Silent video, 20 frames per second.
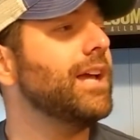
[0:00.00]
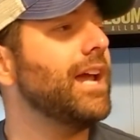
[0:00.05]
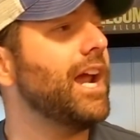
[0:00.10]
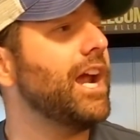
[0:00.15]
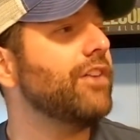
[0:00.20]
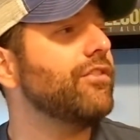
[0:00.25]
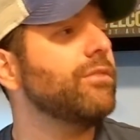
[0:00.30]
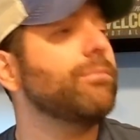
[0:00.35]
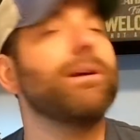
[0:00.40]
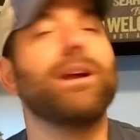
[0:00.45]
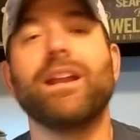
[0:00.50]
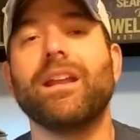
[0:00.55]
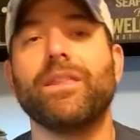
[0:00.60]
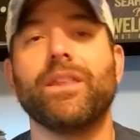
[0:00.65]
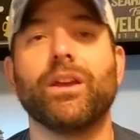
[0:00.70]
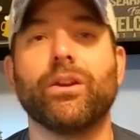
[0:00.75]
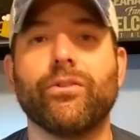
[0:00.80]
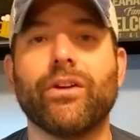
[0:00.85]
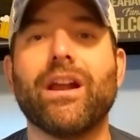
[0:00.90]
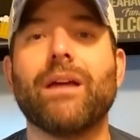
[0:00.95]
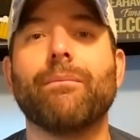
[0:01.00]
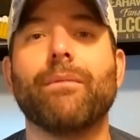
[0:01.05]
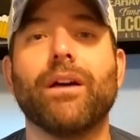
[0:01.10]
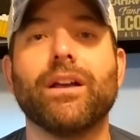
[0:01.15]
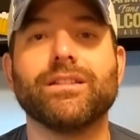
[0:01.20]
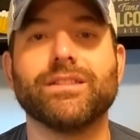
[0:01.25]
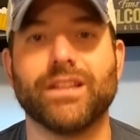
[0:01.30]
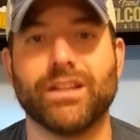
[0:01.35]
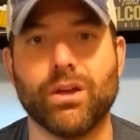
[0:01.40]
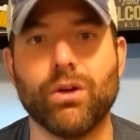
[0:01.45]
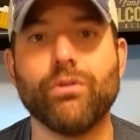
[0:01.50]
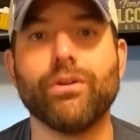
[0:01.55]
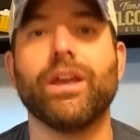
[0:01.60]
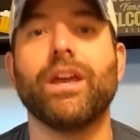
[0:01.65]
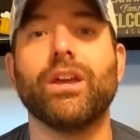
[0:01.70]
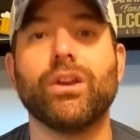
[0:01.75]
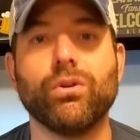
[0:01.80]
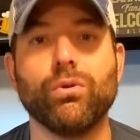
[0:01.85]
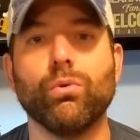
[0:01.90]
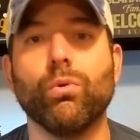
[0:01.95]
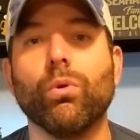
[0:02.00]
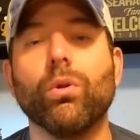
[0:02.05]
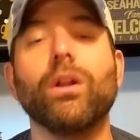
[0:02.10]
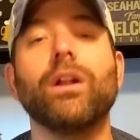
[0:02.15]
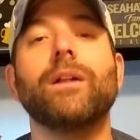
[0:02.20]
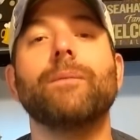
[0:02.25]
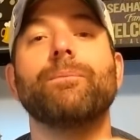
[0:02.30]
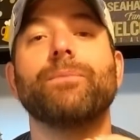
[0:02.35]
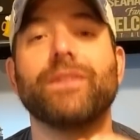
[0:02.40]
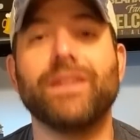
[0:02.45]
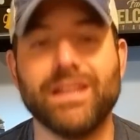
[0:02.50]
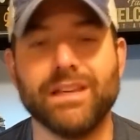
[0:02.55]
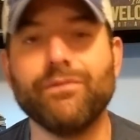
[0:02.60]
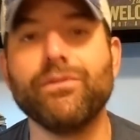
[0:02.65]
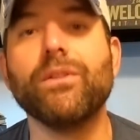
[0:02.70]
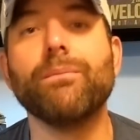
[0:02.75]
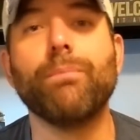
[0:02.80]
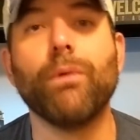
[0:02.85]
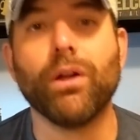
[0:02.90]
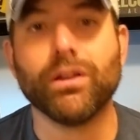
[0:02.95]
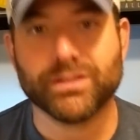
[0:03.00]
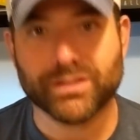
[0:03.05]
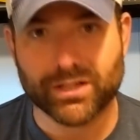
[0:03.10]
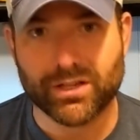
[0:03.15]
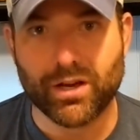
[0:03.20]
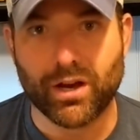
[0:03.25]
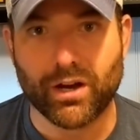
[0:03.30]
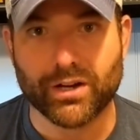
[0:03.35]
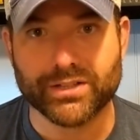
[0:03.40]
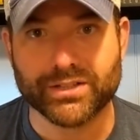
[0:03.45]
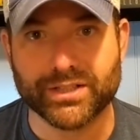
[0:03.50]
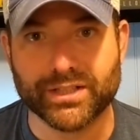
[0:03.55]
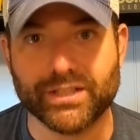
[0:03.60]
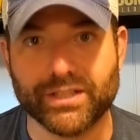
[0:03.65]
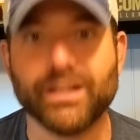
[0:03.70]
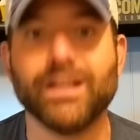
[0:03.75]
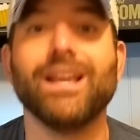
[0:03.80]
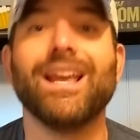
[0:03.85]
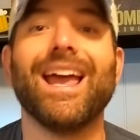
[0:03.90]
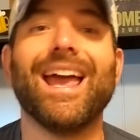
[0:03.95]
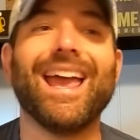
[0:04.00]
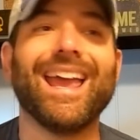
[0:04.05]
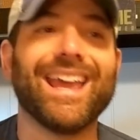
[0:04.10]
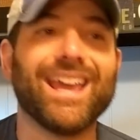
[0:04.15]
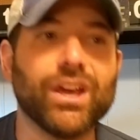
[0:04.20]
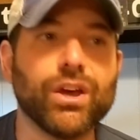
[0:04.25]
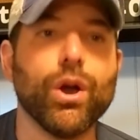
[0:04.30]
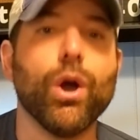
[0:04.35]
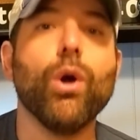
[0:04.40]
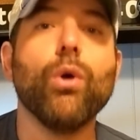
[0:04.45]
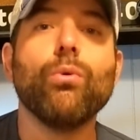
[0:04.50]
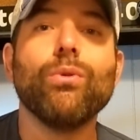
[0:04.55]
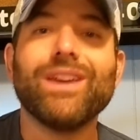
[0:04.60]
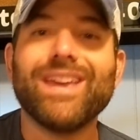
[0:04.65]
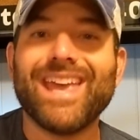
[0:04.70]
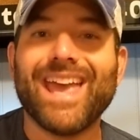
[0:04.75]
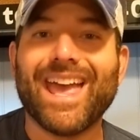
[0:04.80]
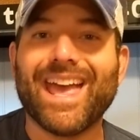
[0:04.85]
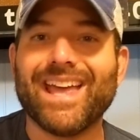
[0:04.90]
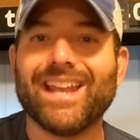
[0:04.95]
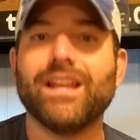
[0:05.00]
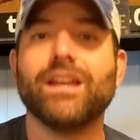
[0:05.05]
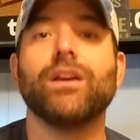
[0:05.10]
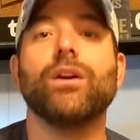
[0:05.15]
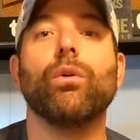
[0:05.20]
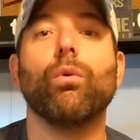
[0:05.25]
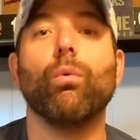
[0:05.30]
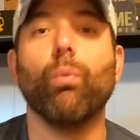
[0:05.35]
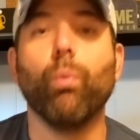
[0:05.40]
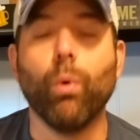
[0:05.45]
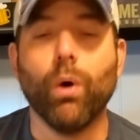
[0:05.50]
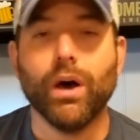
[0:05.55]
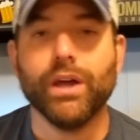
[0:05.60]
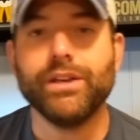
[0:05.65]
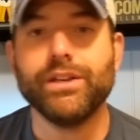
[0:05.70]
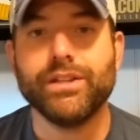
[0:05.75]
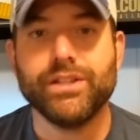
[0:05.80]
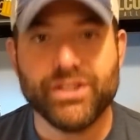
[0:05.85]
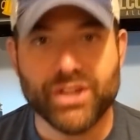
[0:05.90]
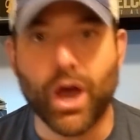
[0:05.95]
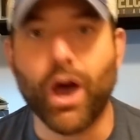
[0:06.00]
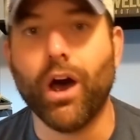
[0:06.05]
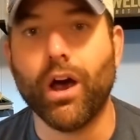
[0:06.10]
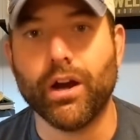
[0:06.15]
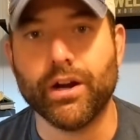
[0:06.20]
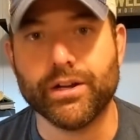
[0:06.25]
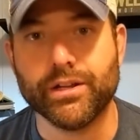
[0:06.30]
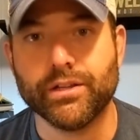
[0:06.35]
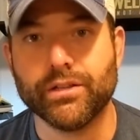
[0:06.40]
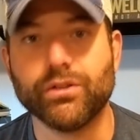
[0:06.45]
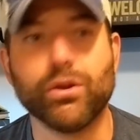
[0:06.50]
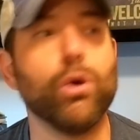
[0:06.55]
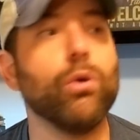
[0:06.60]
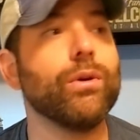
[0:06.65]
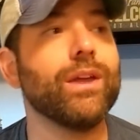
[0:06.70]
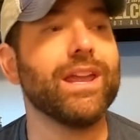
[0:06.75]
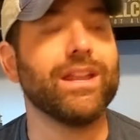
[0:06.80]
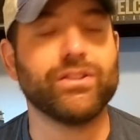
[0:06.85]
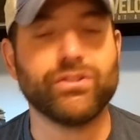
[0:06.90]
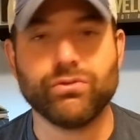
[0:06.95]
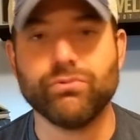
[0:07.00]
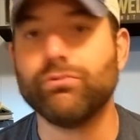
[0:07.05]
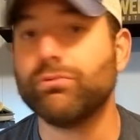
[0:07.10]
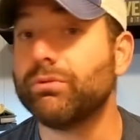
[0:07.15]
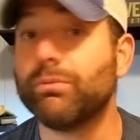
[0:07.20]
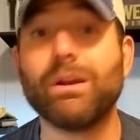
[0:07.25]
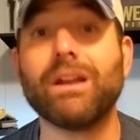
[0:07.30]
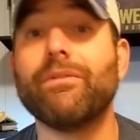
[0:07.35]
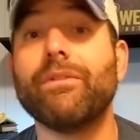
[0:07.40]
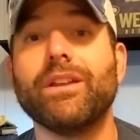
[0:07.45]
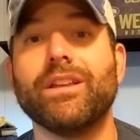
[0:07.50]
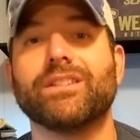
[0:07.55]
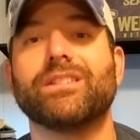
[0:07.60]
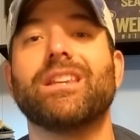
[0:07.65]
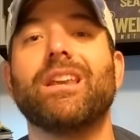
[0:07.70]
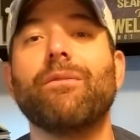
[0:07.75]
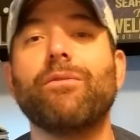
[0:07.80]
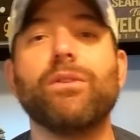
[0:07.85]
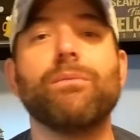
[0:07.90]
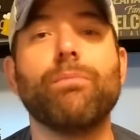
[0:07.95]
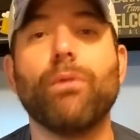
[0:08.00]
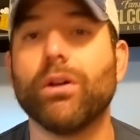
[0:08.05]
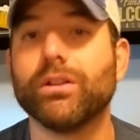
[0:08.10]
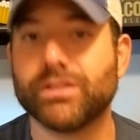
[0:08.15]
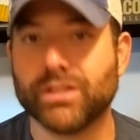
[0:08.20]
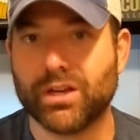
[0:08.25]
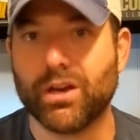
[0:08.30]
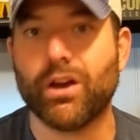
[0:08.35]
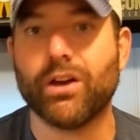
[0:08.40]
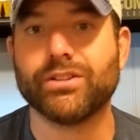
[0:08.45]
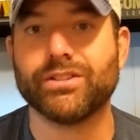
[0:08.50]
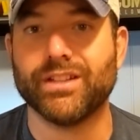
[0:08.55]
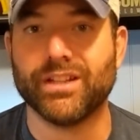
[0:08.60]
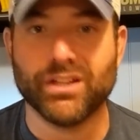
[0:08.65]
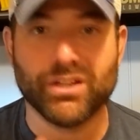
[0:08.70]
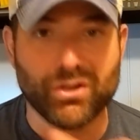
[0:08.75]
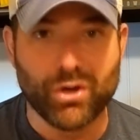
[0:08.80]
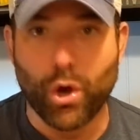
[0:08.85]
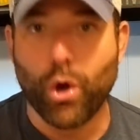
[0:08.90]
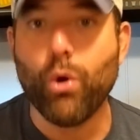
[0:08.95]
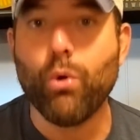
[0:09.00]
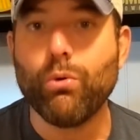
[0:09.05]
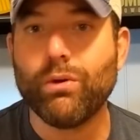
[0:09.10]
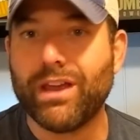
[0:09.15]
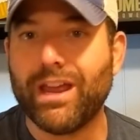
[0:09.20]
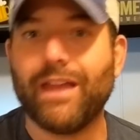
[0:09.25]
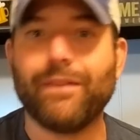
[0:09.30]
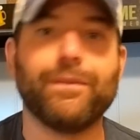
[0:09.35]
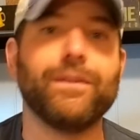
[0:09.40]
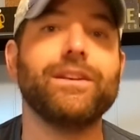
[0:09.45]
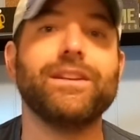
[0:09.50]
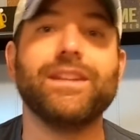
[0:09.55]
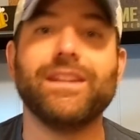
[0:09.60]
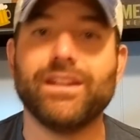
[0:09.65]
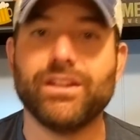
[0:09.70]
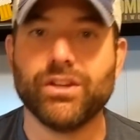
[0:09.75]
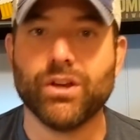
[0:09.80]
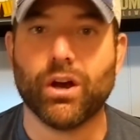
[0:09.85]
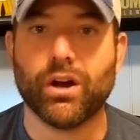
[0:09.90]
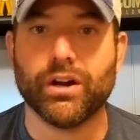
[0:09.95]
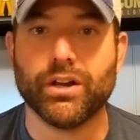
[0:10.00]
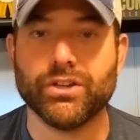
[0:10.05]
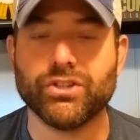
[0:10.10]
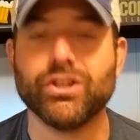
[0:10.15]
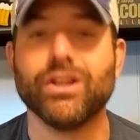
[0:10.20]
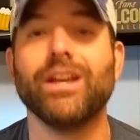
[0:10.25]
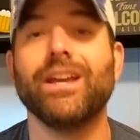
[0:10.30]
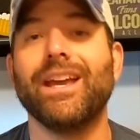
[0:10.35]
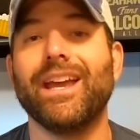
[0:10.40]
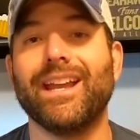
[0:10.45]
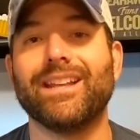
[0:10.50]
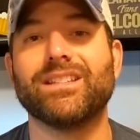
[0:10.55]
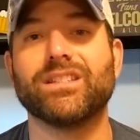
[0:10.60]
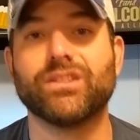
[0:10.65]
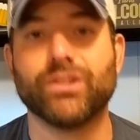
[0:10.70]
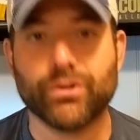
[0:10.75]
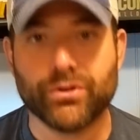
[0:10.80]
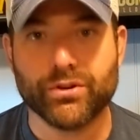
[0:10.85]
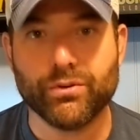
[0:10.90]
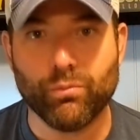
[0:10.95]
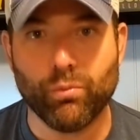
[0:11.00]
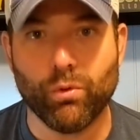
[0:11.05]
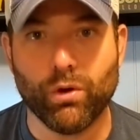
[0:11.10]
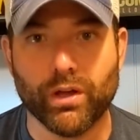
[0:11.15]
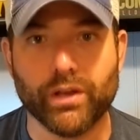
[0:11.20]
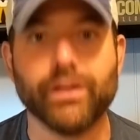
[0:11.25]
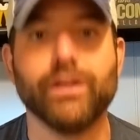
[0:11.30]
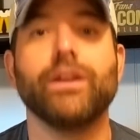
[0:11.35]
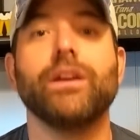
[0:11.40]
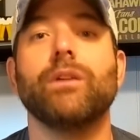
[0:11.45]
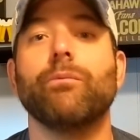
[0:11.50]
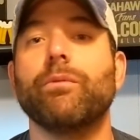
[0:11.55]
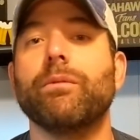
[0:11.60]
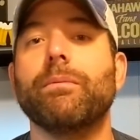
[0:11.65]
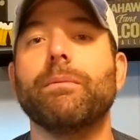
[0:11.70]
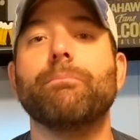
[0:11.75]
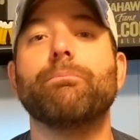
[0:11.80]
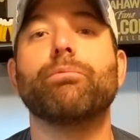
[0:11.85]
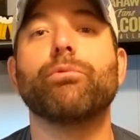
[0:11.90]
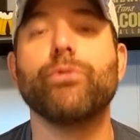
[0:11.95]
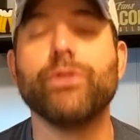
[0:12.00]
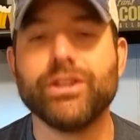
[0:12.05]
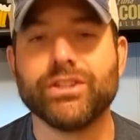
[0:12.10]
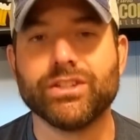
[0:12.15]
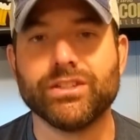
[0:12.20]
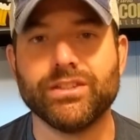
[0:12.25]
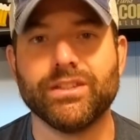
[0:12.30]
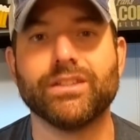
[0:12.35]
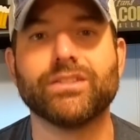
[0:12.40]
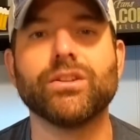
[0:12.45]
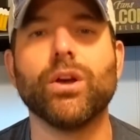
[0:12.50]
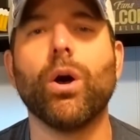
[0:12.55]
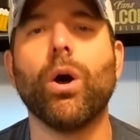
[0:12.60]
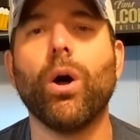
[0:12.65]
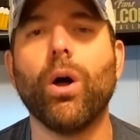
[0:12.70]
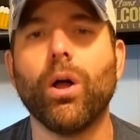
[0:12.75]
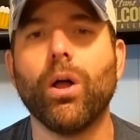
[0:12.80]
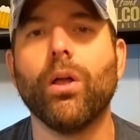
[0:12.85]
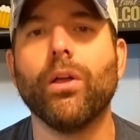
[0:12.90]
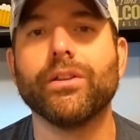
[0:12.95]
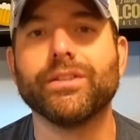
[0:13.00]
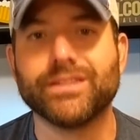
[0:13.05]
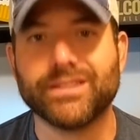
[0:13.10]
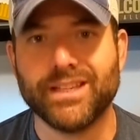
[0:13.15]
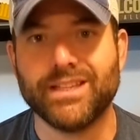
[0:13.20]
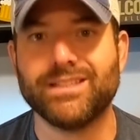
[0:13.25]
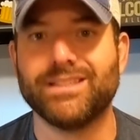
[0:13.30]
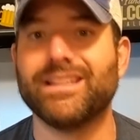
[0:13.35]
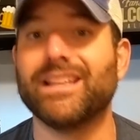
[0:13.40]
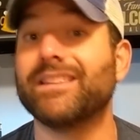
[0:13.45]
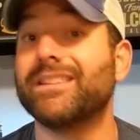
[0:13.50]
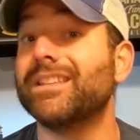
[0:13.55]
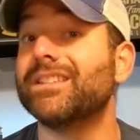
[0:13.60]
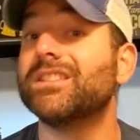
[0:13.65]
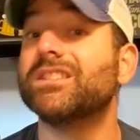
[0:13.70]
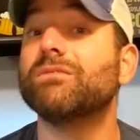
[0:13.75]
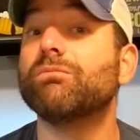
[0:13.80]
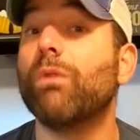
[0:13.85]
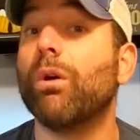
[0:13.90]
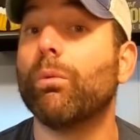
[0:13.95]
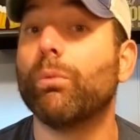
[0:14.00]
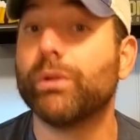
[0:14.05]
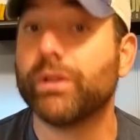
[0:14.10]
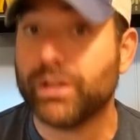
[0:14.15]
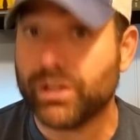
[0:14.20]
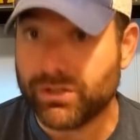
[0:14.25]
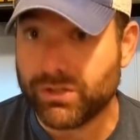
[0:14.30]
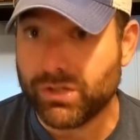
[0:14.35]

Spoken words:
Everybody and their grandma's like, okay, cool. Give the ball to Carson and go get 1 yard. Go get 2, whatever it is. Give the ball to Carson and go get the needed yardage. It's 3rd and 1. We've been preaching this all season, that this is what we're going to